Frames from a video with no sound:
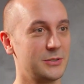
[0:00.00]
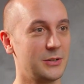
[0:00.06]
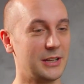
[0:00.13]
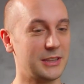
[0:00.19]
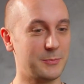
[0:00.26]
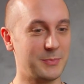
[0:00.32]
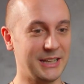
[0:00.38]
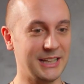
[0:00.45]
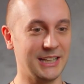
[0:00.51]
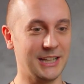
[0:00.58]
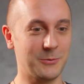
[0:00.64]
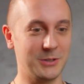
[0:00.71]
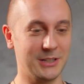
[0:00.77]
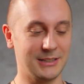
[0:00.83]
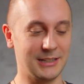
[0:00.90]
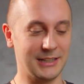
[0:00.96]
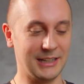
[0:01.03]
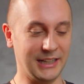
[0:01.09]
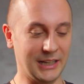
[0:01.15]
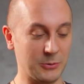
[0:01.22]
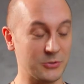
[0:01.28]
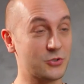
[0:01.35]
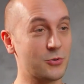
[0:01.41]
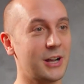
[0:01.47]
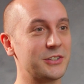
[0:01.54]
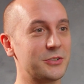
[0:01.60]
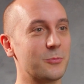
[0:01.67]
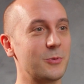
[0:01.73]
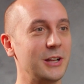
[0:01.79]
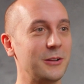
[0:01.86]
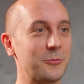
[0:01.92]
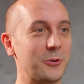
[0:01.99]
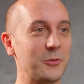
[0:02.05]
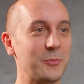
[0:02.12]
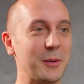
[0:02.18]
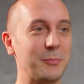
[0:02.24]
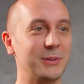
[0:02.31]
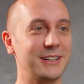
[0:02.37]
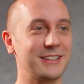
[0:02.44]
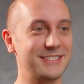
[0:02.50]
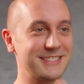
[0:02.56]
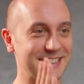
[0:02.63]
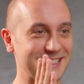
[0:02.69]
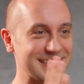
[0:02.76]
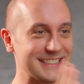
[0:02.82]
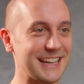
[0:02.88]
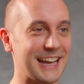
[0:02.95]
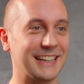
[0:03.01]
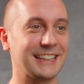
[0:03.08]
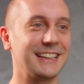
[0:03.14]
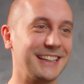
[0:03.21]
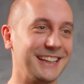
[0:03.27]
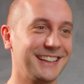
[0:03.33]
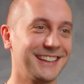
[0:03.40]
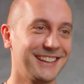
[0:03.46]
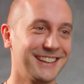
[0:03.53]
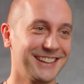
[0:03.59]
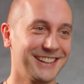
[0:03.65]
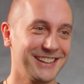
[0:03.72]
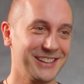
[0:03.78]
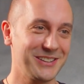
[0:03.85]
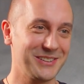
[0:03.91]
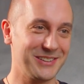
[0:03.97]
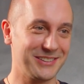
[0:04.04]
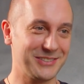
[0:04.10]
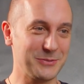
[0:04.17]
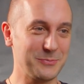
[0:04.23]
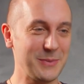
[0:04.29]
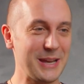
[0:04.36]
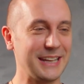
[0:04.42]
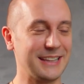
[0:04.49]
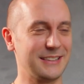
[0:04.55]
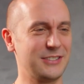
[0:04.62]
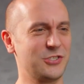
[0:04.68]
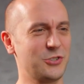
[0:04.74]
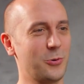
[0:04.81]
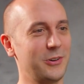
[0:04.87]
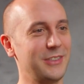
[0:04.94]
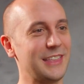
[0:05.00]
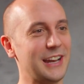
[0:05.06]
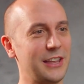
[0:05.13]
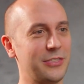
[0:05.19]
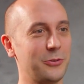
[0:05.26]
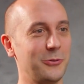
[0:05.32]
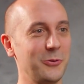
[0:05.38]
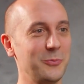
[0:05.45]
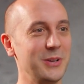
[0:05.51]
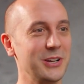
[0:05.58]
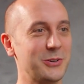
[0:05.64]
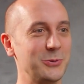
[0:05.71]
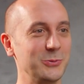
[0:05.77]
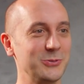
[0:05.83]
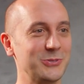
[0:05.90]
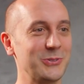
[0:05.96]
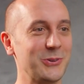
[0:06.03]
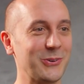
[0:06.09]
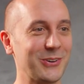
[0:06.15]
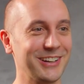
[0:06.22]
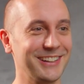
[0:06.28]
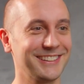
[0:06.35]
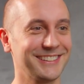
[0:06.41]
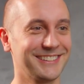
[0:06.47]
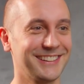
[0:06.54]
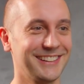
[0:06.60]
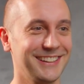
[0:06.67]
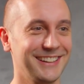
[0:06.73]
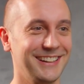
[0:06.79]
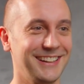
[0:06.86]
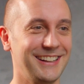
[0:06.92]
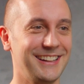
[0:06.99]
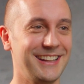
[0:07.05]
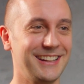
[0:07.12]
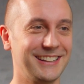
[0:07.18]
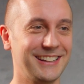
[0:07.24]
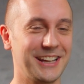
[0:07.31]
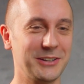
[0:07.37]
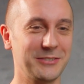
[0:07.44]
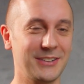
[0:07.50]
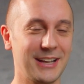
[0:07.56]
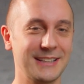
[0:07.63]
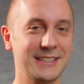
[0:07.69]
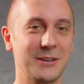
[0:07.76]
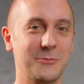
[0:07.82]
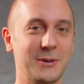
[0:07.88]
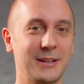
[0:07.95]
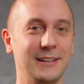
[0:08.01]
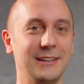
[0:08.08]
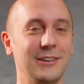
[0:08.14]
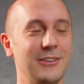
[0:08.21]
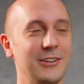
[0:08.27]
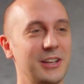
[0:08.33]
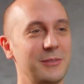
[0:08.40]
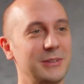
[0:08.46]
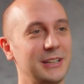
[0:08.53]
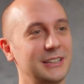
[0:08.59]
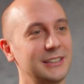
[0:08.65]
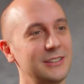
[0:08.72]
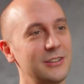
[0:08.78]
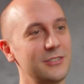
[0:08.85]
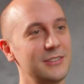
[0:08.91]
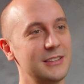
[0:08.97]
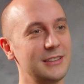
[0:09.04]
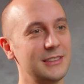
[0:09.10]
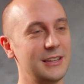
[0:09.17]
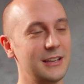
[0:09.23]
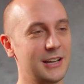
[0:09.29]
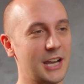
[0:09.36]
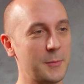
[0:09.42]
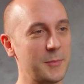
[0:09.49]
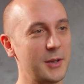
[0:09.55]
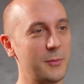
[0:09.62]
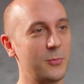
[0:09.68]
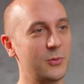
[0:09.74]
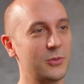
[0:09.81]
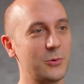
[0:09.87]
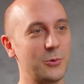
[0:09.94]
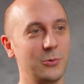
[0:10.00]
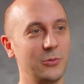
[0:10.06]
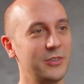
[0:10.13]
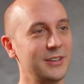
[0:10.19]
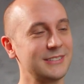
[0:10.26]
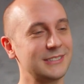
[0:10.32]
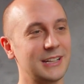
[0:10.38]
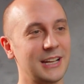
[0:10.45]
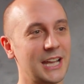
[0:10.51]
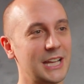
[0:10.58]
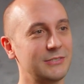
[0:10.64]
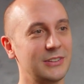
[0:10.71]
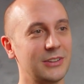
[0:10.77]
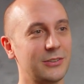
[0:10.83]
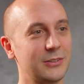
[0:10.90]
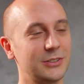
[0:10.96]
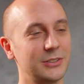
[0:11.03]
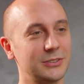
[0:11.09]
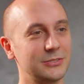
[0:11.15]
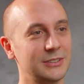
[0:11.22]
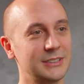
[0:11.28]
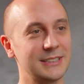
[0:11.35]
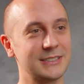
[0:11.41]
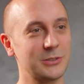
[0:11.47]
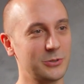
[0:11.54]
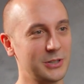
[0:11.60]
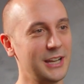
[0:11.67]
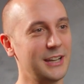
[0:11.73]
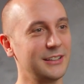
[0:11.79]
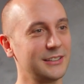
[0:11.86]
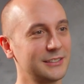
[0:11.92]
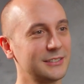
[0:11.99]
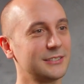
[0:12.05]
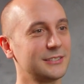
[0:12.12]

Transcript: At the beginning, I was trying to railroad my players exactly to make the story that I thought would be a cool story. And then kind of as I went along, I'm like, no, they're coming up with cool things that I haven't thought of, and it's okay.